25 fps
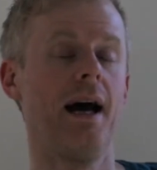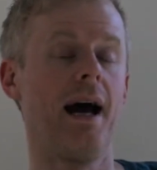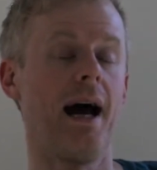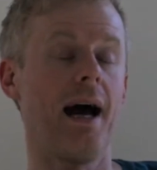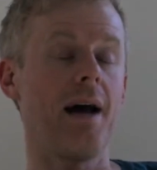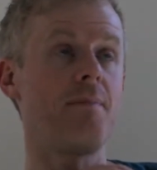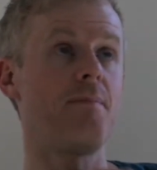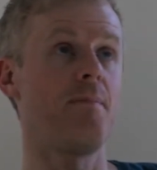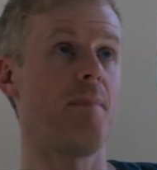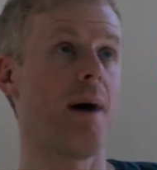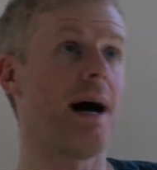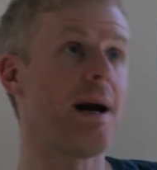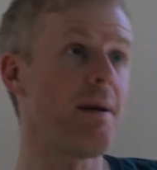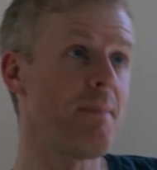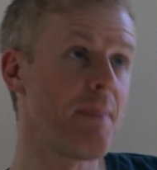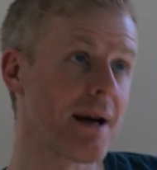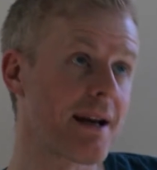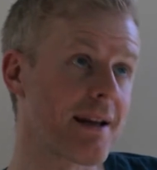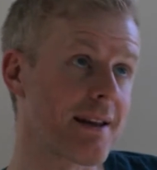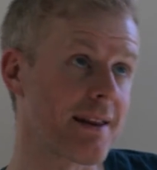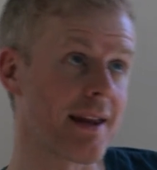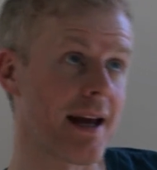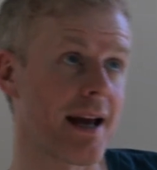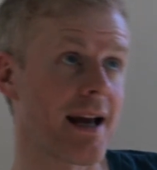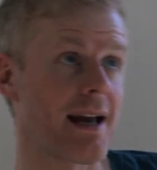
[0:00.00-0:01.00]
And my
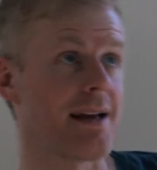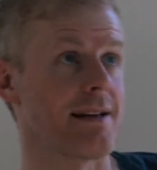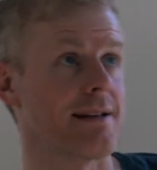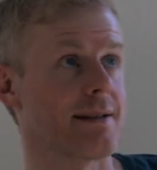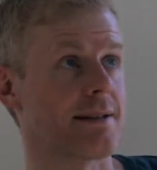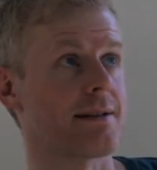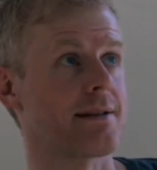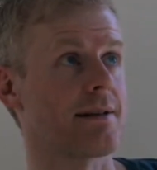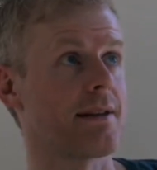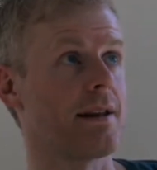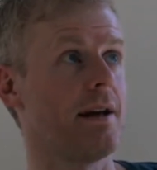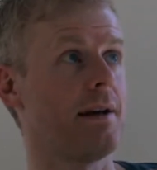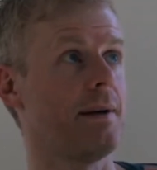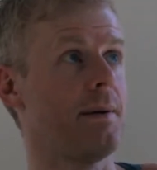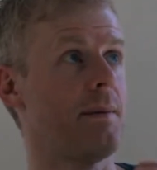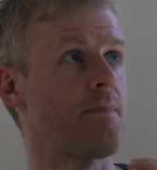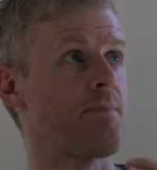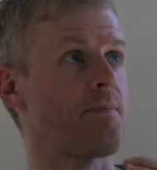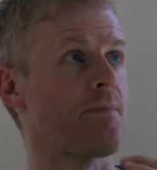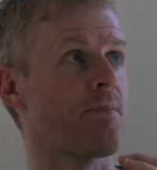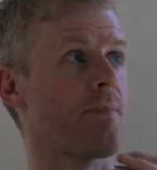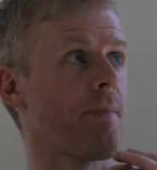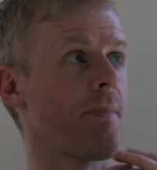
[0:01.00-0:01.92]
big thing is that,